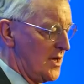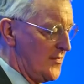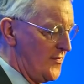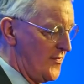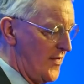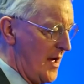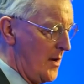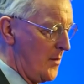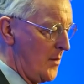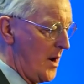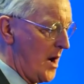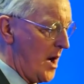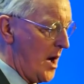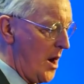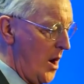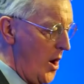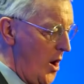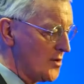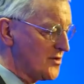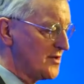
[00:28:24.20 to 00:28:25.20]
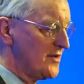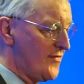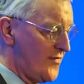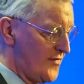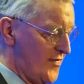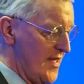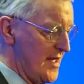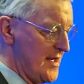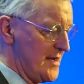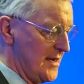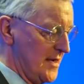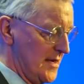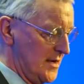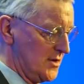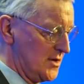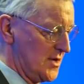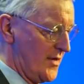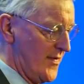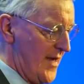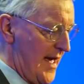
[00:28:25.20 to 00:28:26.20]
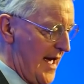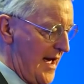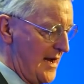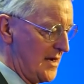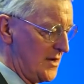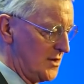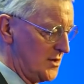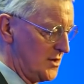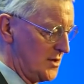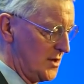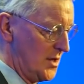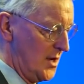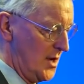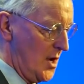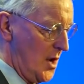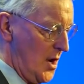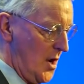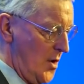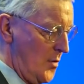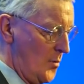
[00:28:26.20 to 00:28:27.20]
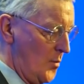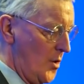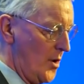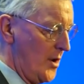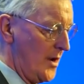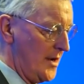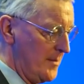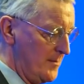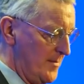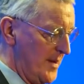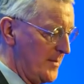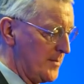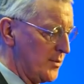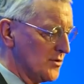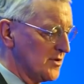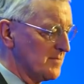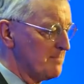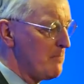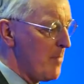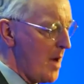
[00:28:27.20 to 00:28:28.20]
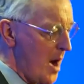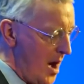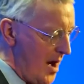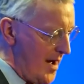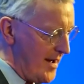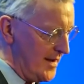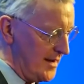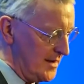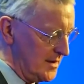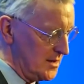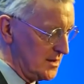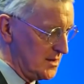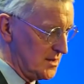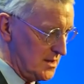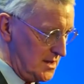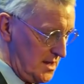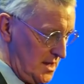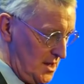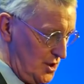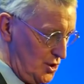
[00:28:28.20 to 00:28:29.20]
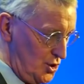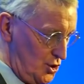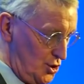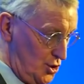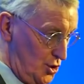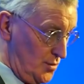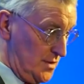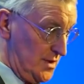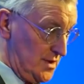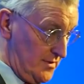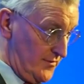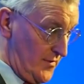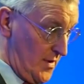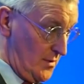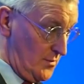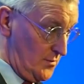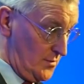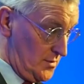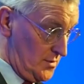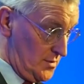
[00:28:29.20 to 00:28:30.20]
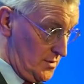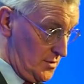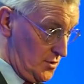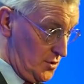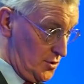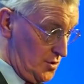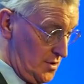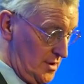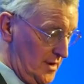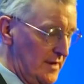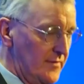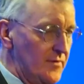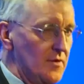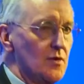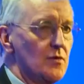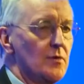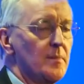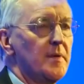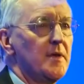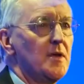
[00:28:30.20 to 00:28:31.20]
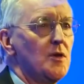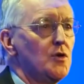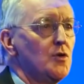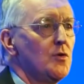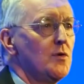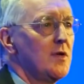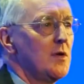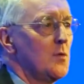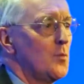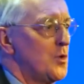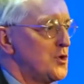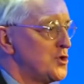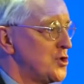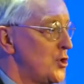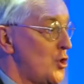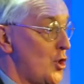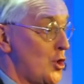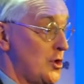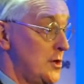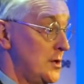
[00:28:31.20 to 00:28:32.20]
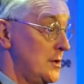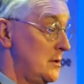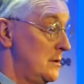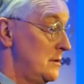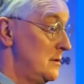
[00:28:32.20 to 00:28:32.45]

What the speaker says: There were a lot of things that were in people's minds in choosing to vote to leave the European Union, which are not